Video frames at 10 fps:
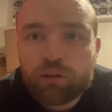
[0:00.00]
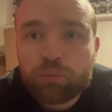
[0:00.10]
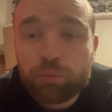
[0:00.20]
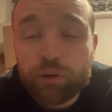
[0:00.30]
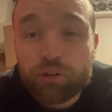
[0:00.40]

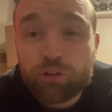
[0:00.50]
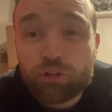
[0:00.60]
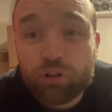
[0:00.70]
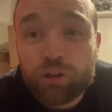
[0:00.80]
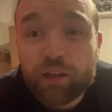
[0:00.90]
But it does
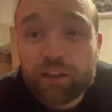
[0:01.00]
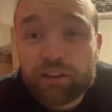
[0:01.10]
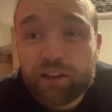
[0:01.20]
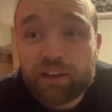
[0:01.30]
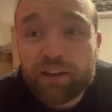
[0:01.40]
look like
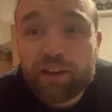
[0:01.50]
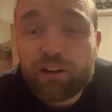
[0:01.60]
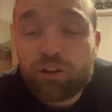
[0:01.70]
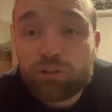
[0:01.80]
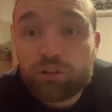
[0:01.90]
the
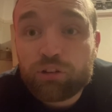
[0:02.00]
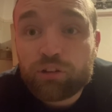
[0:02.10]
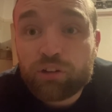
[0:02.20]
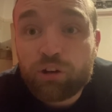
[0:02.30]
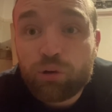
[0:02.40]
Hondas
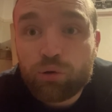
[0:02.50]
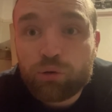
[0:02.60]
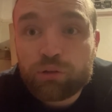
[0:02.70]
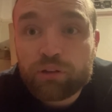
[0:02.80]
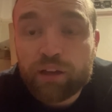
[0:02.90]
as a whole,
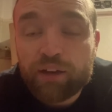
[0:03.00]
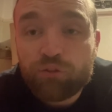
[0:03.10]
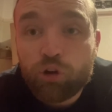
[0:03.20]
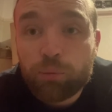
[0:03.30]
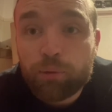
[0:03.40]
because
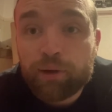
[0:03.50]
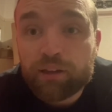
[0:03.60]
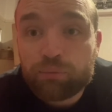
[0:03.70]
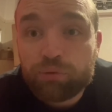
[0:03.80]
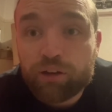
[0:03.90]
Robotman
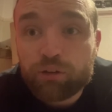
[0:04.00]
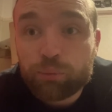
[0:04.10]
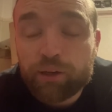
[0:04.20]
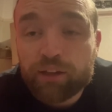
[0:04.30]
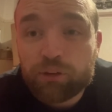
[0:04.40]
had a pretty good
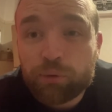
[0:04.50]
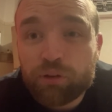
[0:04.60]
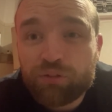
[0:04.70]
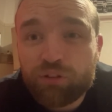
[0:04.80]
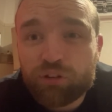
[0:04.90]
weekend as well.
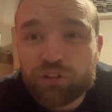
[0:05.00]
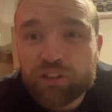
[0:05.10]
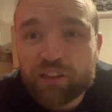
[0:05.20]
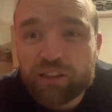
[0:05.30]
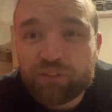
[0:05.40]
Unfortunately, she
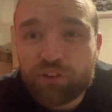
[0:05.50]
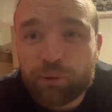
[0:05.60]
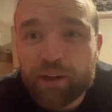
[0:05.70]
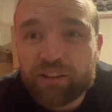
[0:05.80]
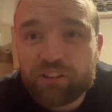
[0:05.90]
had a few
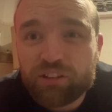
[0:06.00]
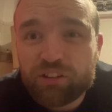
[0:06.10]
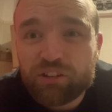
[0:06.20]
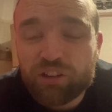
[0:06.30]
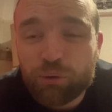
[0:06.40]

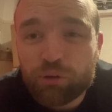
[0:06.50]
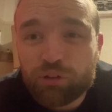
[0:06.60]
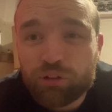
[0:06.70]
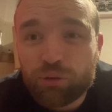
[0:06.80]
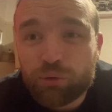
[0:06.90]
incidents that wasn't so